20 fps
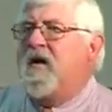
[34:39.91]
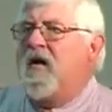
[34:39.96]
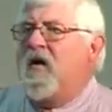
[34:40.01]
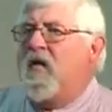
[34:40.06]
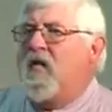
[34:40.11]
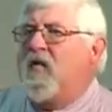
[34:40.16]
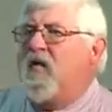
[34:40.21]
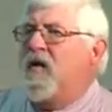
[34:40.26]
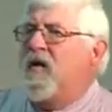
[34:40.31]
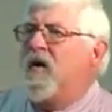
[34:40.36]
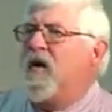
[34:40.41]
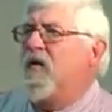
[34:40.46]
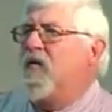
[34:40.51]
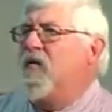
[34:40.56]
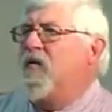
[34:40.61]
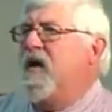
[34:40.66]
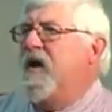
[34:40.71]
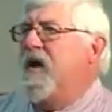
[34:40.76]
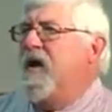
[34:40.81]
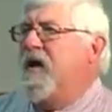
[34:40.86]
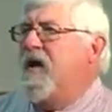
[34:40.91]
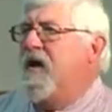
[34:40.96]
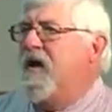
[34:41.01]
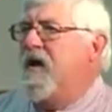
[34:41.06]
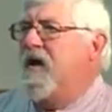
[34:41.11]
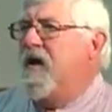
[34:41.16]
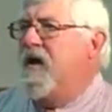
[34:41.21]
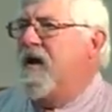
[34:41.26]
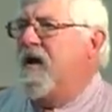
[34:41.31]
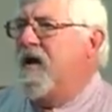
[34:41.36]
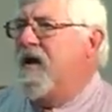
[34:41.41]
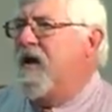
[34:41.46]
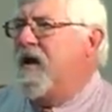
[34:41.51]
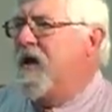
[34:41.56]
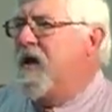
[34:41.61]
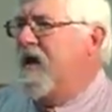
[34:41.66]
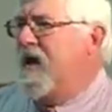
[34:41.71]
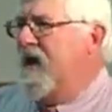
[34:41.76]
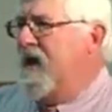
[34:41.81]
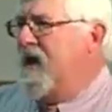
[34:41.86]
where are we
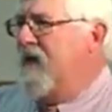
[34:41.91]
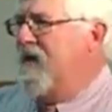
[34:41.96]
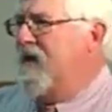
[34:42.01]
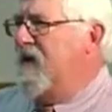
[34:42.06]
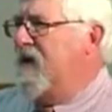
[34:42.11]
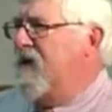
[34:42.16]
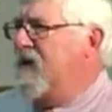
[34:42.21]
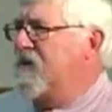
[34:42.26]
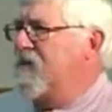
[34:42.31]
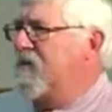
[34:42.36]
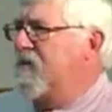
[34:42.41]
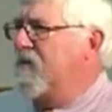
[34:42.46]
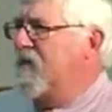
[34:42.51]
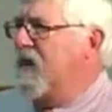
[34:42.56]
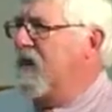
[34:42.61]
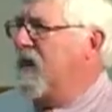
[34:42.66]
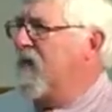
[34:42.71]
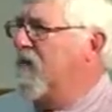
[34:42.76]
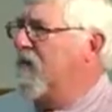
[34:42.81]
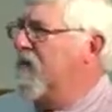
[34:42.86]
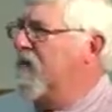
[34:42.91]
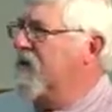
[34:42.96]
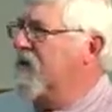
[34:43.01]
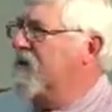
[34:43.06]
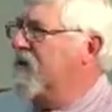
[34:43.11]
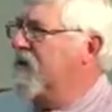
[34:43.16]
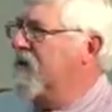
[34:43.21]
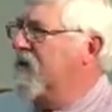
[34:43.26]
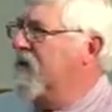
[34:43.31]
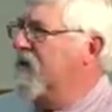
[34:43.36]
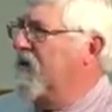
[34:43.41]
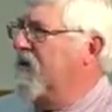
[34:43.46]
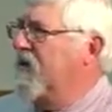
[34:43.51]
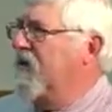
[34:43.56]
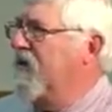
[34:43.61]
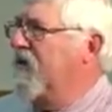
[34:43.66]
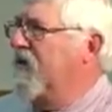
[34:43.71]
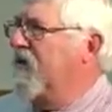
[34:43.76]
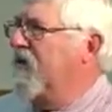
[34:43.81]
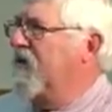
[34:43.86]
in these parables in Luke
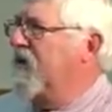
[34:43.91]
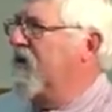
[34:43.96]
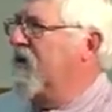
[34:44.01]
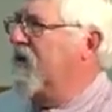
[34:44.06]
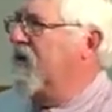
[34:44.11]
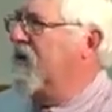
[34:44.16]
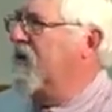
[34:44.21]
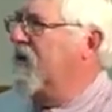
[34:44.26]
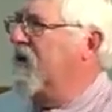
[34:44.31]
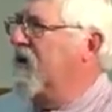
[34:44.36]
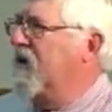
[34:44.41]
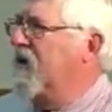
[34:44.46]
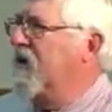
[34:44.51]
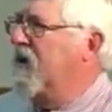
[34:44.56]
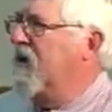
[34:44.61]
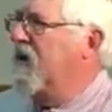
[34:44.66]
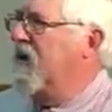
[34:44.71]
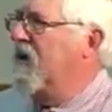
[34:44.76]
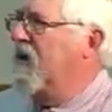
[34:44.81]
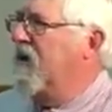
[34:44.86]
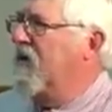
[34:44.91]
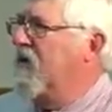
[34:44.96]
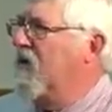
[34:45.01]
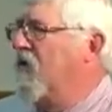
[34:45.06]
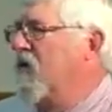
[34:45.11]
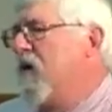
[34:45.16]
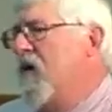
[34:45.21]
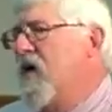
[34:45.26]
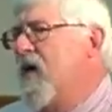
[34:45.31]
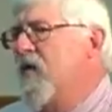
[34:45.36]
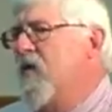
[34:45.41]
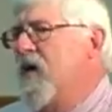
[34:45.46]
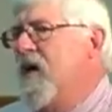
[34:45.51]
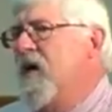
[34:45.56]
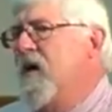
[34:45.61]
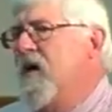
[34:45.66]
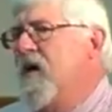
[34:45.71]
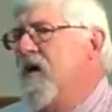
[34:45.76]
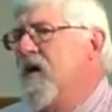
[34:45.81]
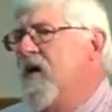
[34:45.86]
15? Where are we?
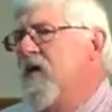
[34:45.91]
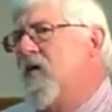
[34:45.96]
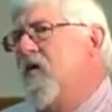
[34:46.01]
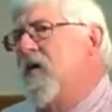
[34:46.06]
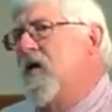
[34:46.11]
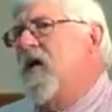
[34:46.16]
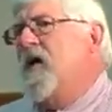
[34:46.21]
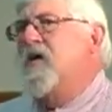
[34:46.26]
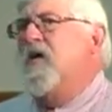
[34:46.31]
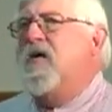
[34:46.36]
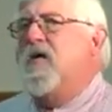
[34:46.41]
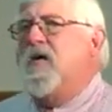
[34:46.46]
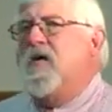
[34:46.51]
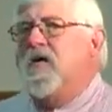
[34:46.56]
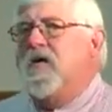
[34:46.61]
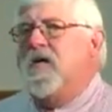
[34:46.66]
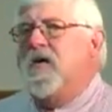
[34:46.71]
Where are you?